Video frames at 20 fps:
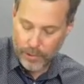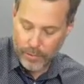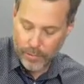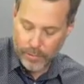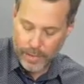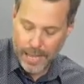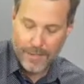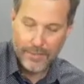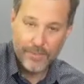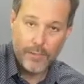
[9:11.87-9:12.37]
You
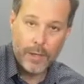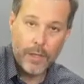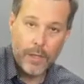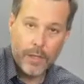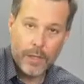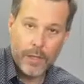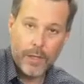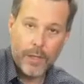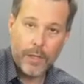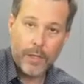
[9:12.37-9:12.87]
don't have
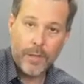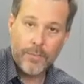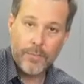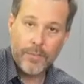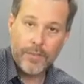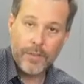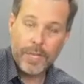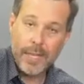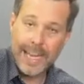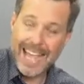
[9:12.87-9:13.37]

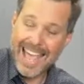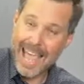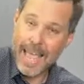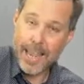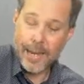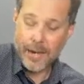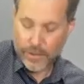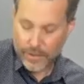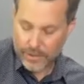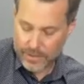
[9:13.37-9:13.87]
an
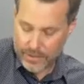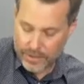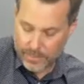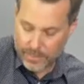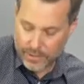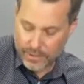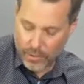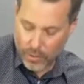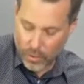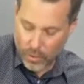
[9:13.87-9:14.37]
anchor, something to